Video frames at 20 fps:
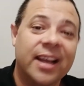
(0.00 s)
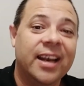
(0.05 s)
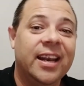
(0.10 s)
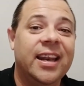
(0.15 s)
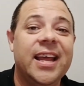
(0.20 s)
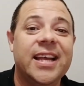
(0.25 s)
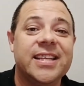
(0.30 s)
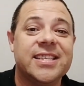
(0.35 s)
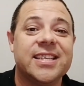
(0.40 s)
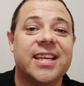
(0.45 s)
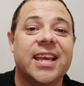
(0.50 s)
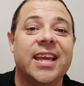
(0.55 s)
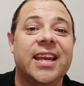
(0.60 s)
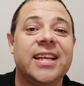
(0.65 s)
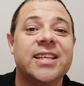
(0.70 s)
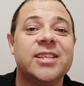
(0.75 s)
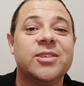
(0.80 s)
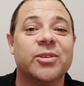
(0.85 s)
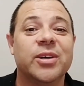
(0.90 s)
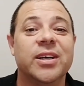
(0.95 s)
Let's get
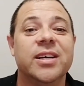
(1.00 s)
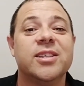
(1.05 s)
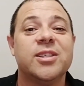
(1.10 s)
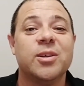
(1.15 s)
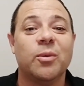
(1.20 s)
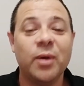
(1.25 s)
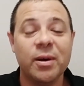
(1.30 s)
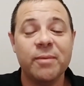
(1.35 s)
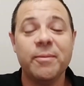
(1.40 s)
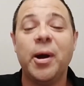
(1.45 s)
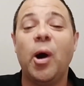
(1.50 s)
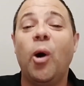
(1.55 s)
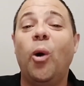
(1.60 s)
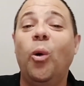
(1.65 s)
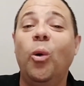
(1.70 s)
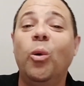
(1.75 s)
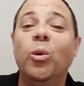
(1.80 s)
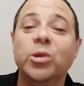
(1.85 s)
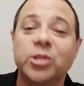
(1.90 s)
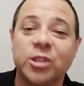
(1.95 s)
into it. So one of my
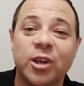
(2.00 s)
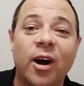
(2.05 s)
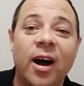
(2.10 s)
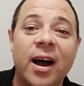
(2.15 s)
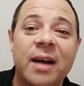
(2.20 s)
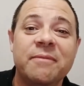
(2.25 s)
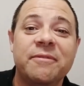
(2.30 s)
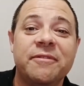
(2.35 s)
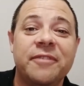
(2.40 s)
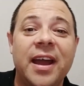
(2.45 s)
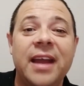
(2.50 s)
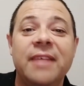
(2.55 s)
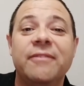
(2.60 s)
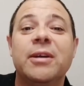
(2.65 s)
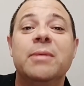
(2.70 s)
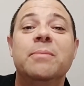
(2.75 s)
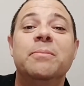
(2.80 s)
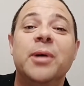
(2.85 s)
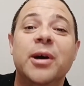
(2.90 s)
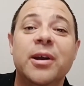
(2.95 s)
all-time
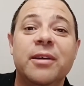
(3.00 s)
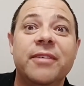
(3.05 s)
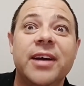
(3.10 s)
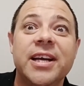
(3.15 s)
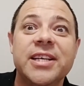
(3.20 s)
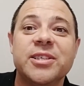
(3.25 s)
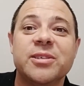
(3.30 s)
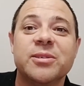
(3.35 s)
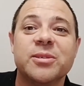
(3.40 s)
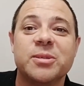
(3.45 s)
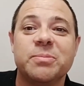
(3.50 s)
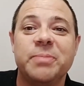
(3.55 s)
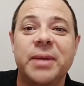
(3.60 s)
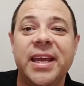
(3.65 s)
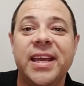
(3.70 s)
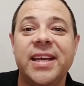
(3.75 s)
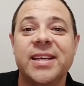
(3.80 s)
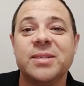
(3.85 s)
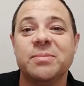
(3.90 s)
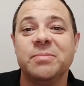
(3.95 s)
favorite motivational
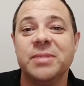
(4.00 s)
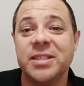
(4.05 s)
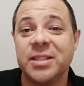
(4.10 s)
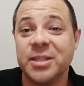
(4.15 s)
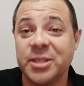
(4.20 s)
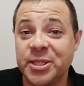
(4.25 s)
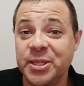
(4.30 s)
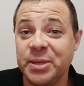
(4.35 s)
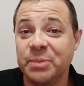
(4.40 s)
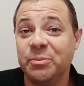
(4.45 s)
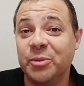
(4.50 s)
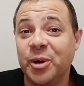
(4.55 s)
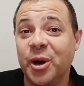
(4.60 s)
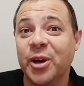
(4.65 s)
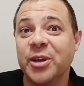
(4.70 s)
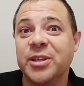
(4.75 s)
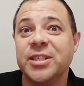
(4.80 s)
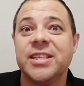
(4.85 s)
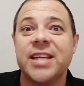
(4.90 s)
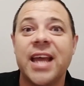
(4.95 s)
speakers, Mister Jim
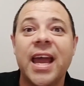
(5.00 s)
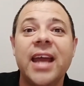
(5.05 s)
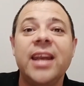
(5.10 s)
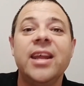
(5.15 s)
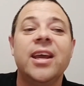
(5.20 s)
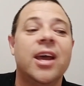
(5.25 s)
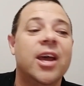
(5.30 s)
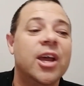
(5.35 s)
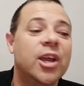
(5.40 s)
Rohn, said,